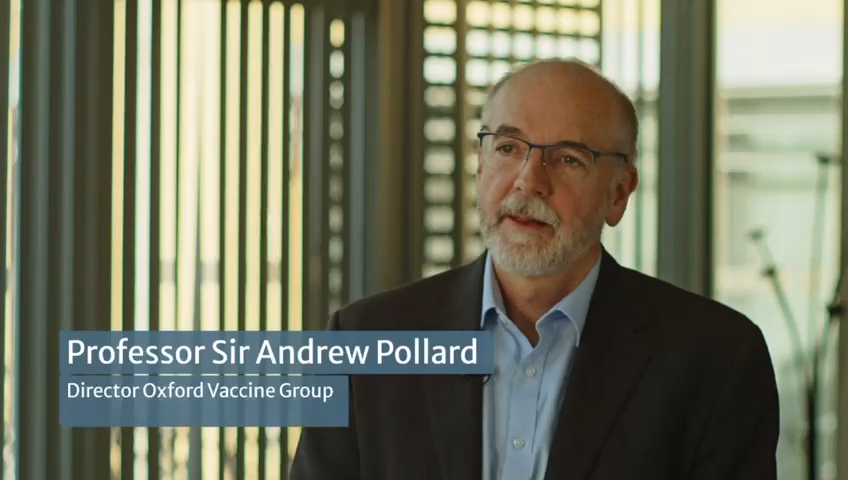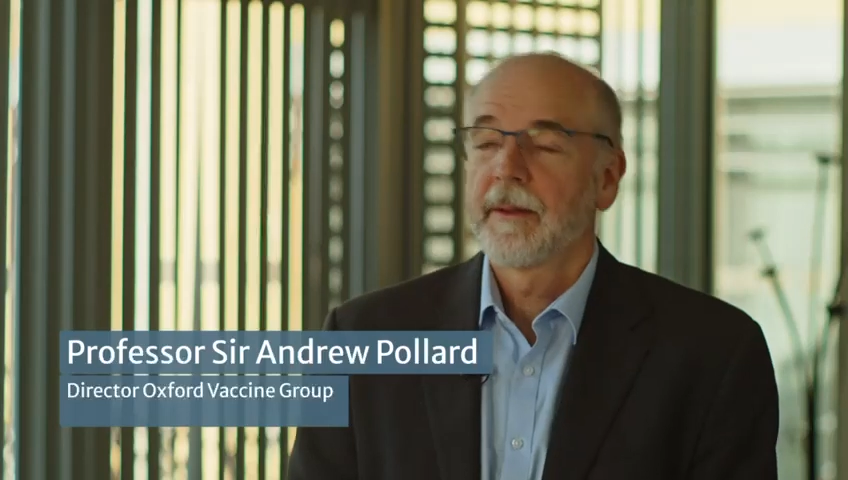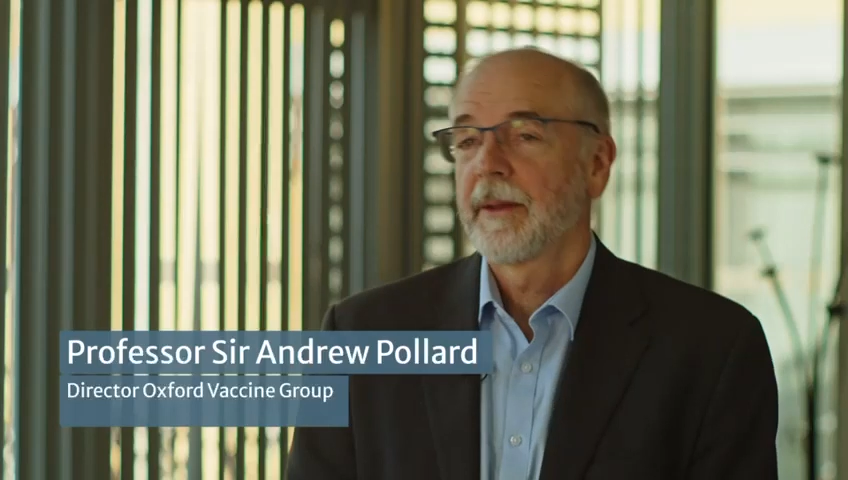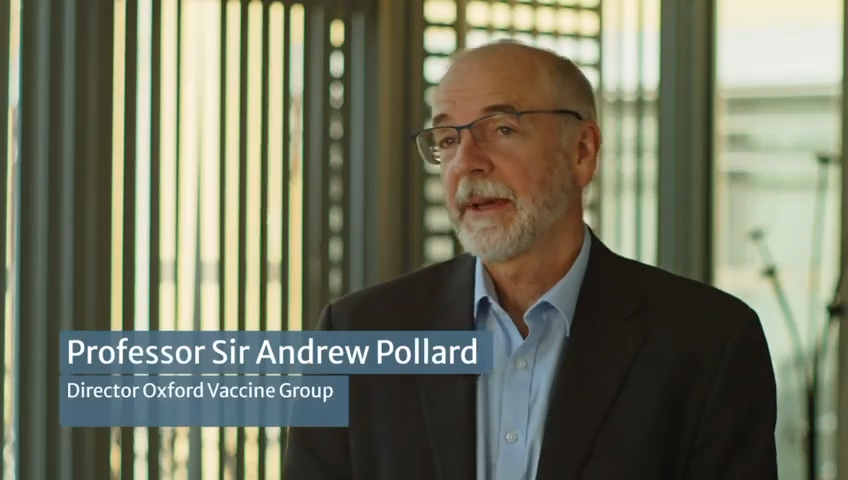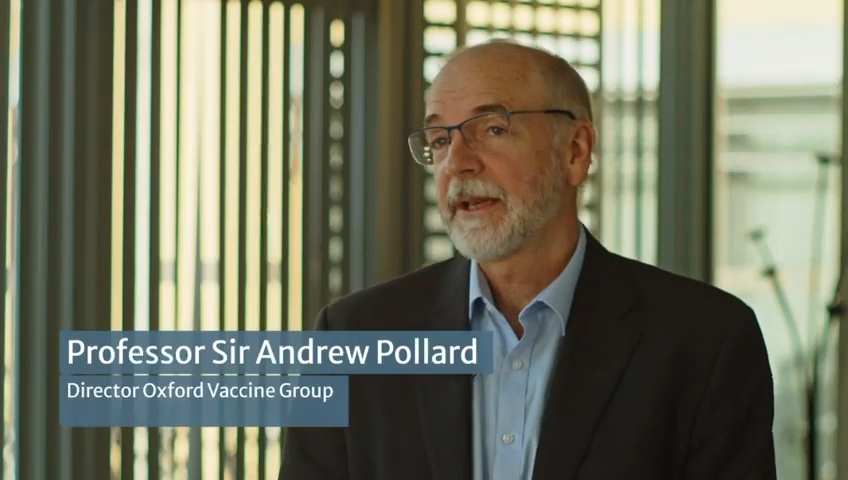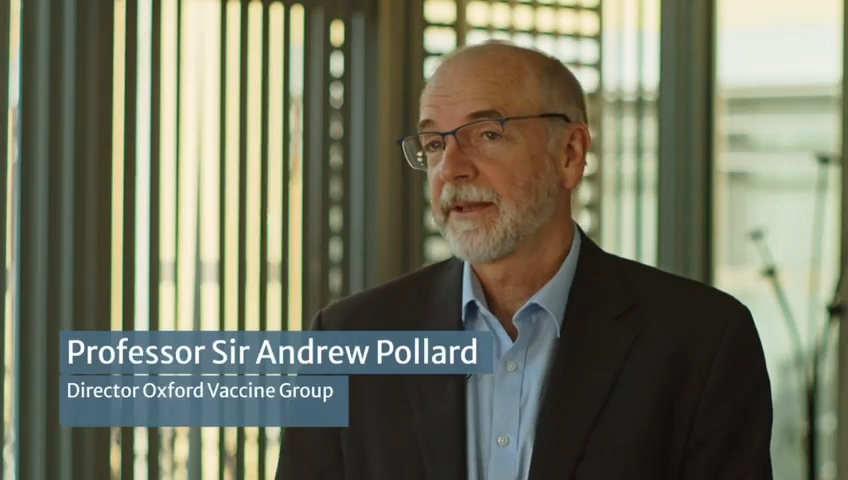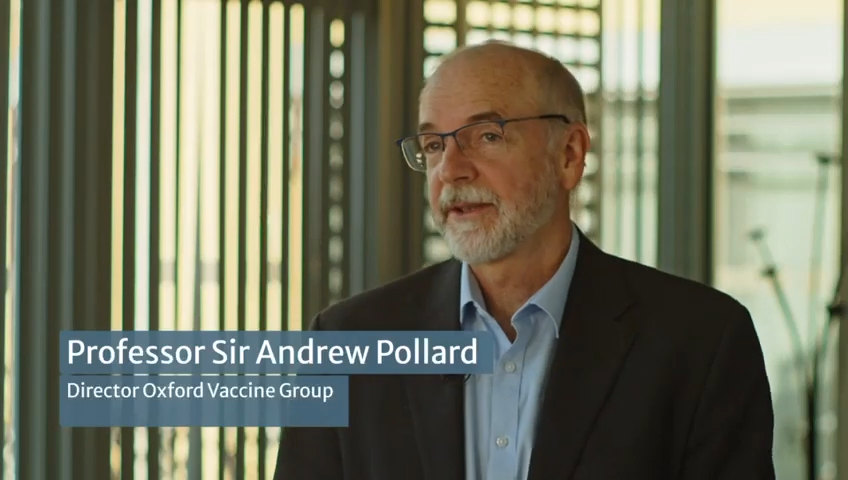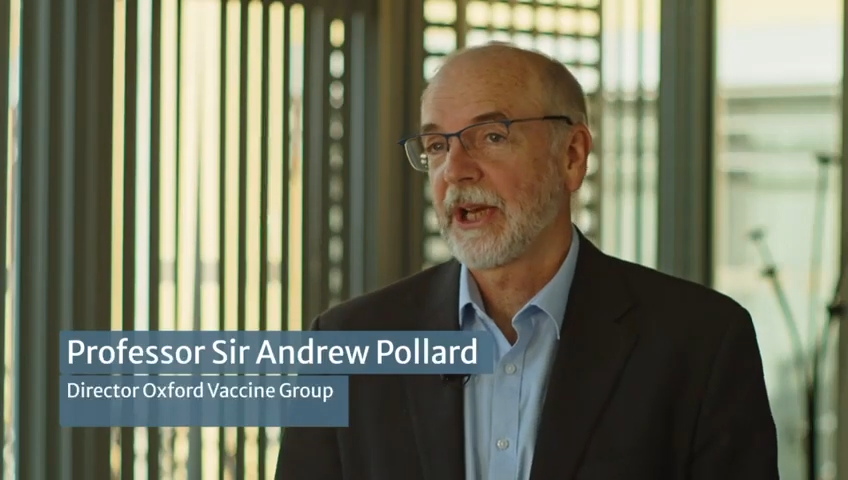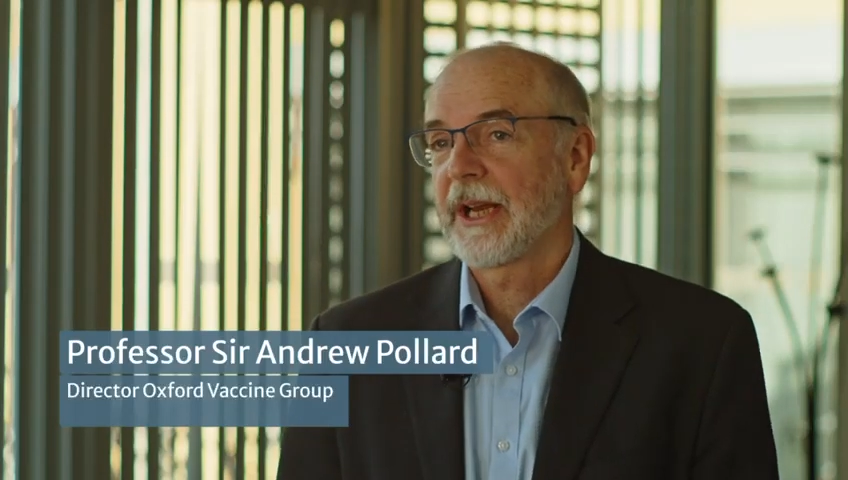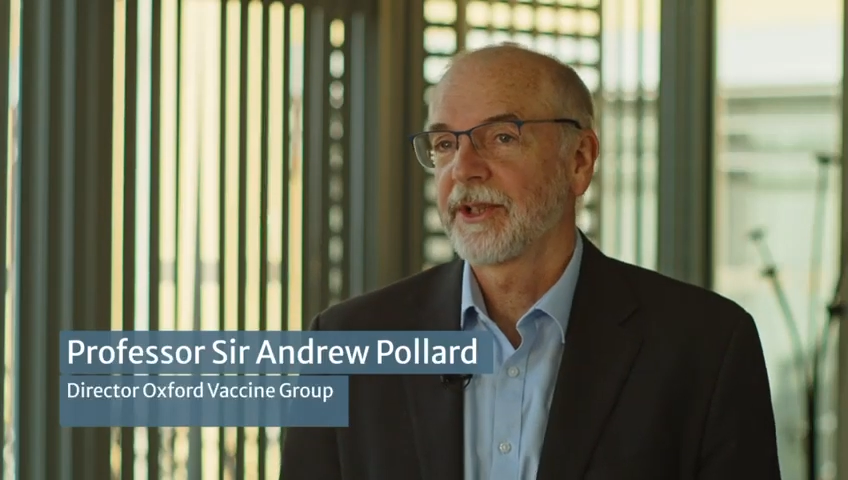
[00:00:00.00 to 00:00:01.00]
The
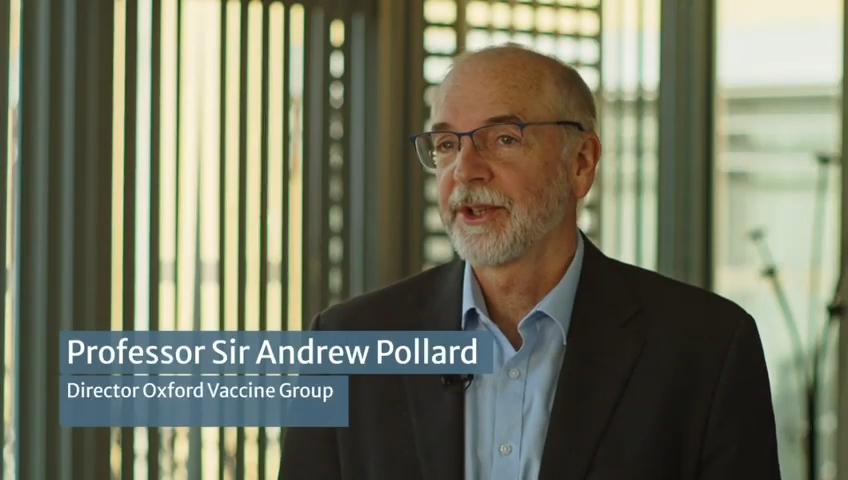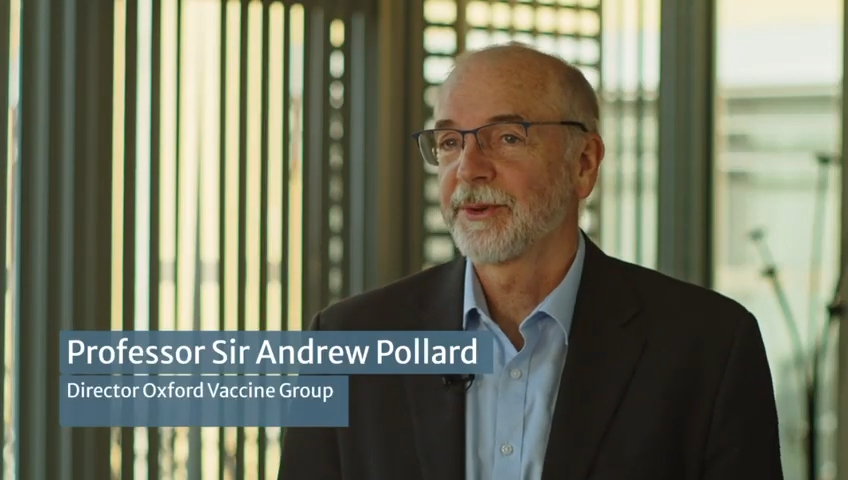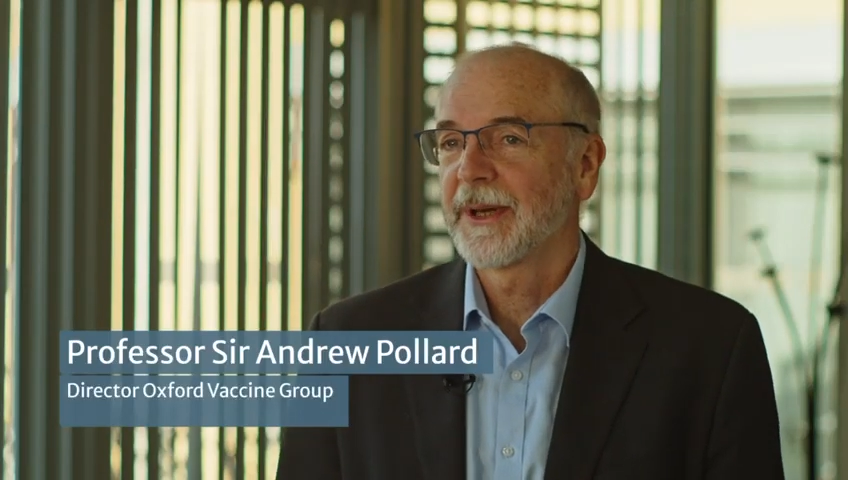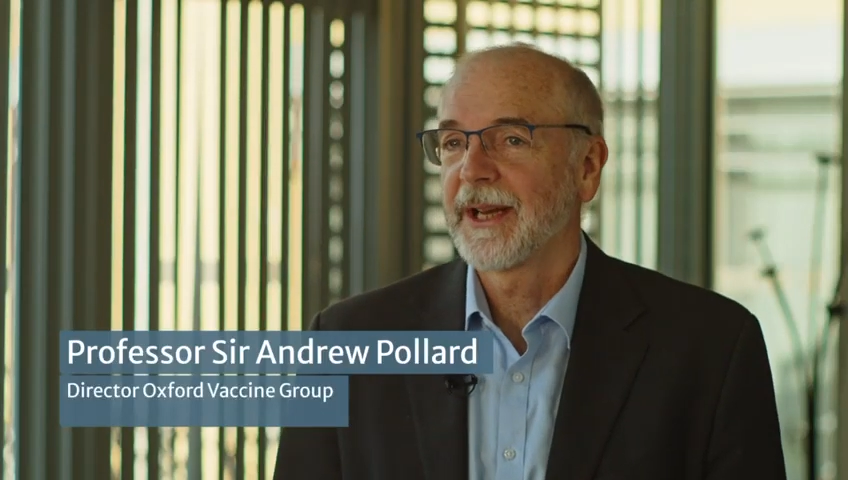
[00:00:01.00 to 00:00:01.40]
biggest challenges